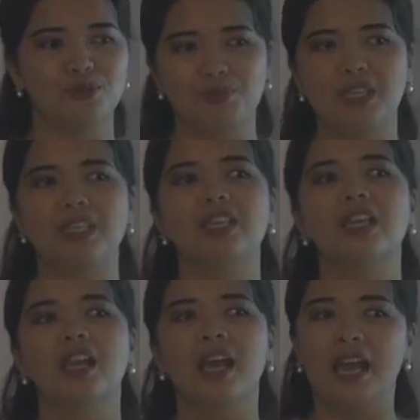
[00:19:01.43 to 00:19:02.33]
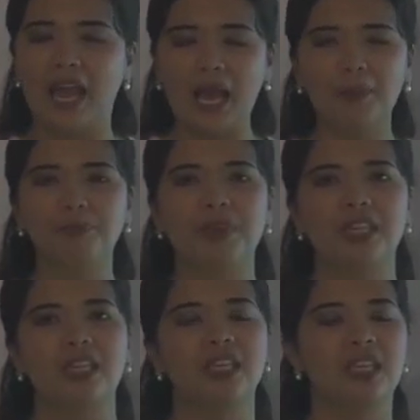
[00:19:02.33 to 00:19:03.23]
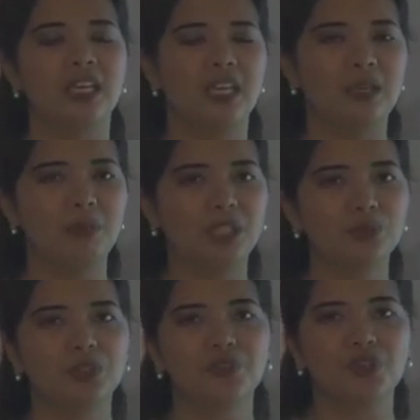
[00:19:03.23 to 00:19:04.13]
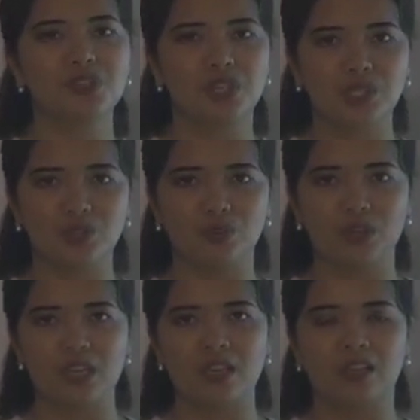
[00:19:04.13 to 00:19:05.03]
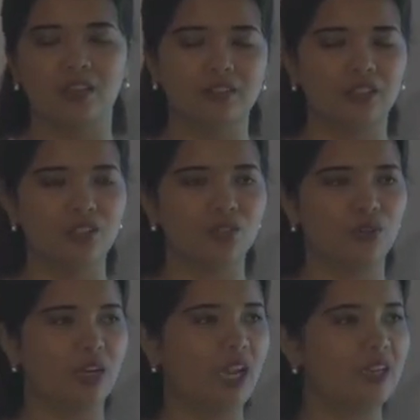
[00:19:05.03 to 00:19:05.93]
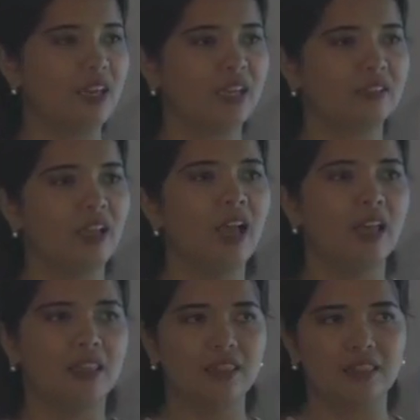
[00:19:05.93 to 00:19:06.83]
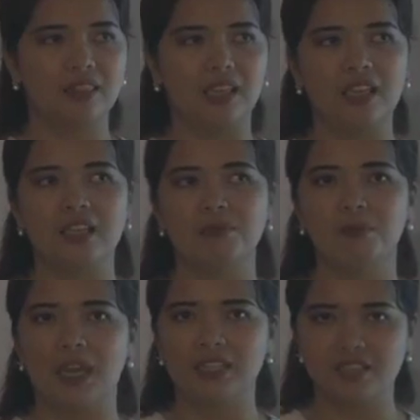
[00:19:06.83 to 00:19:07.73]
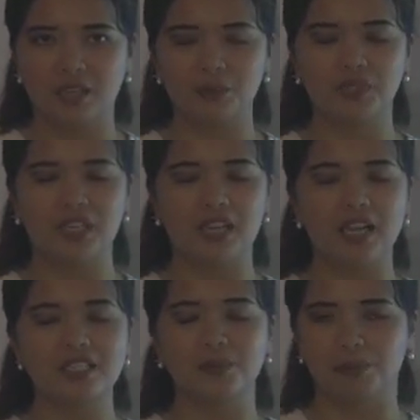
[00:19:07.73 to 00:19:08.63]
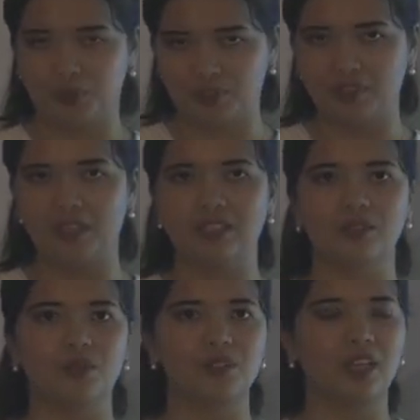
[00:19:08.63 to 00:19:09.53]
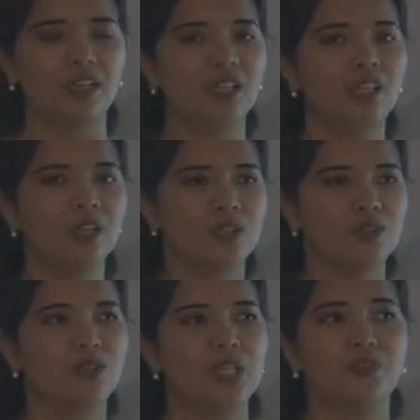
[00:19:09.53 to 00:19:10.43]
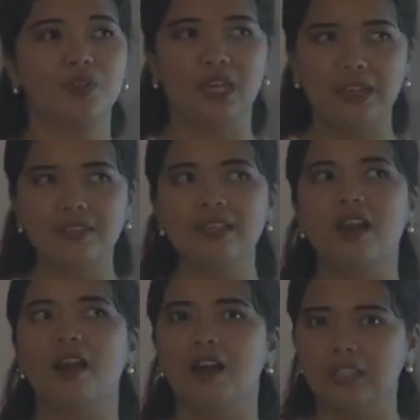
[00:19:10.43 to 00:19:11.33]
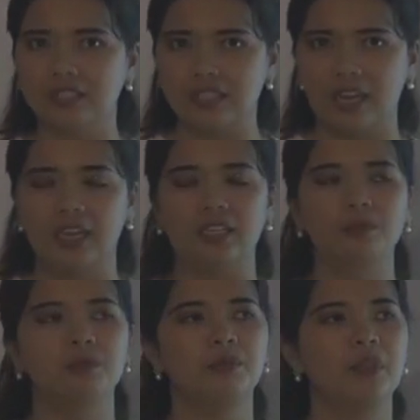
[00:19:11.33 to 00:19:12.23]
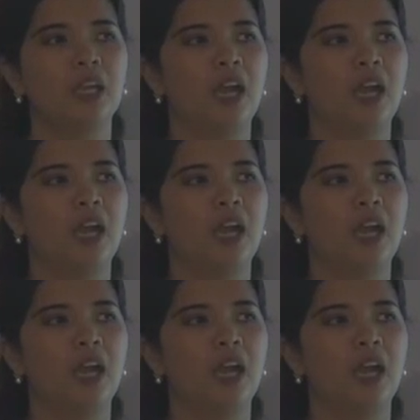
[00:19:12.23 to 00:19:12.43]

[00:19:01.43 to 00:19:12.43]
to be happy in my 21st century literature and not take my subject as a burden, okay? So if you're having a hard time